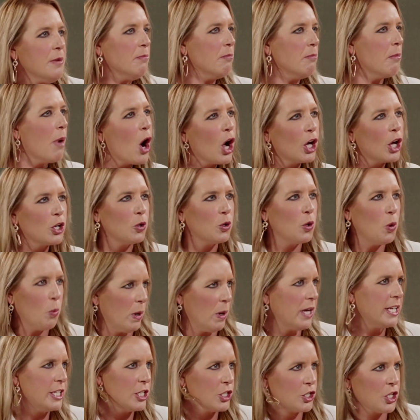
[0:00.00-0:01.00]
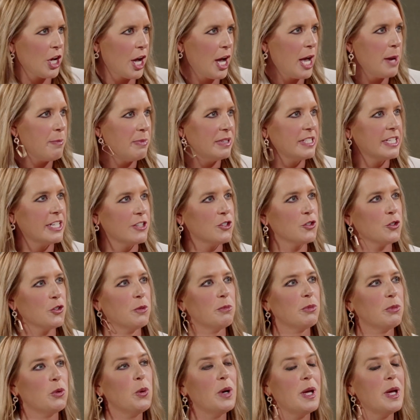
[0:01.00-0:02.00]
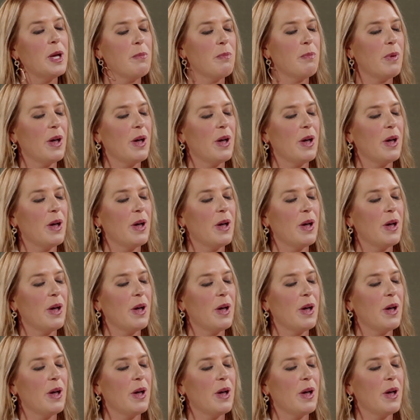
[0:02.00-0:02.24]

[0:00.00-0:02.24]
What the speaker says: model what is a high potential employee.